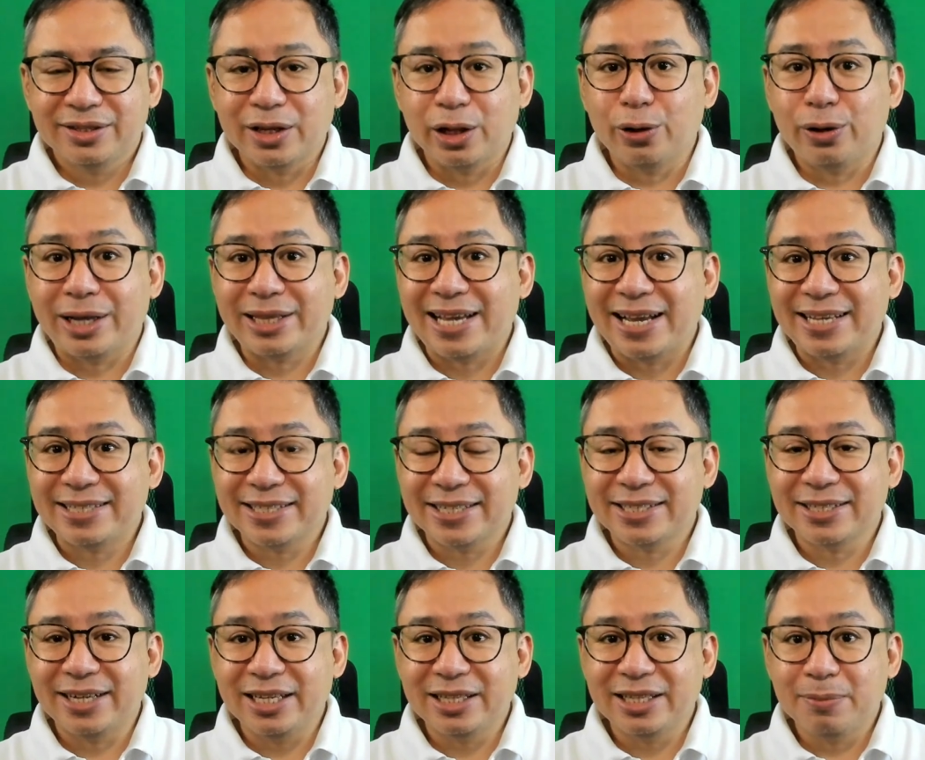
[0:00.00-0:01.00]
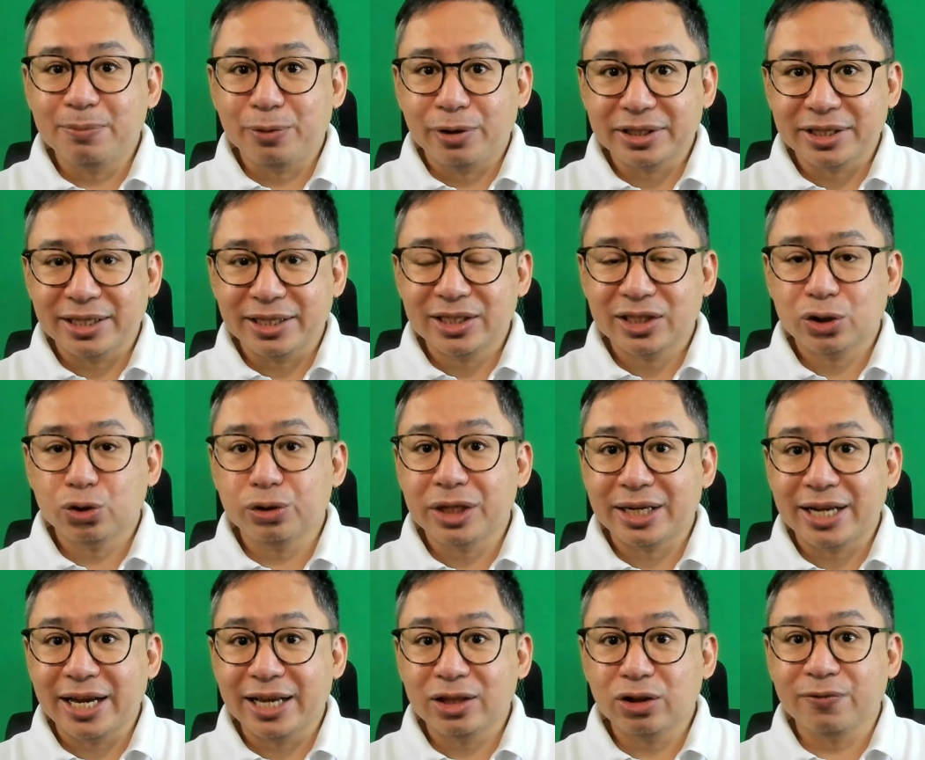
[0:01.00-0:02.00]
The law attaches great importance to
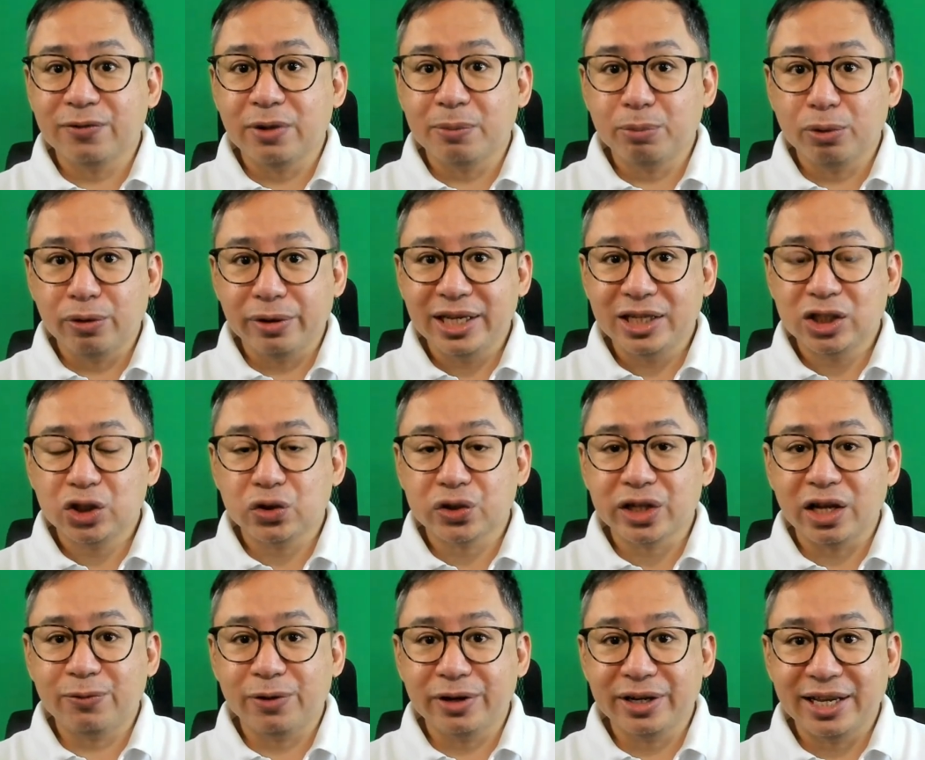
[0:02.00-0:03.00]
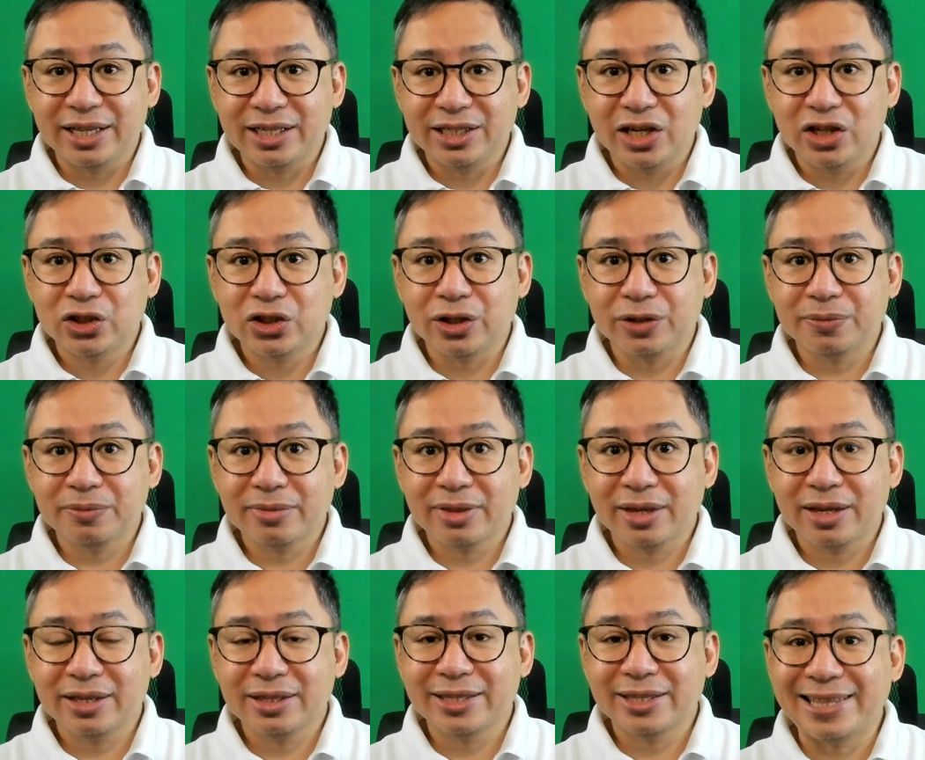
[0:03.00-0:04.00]
the right of employees to self organization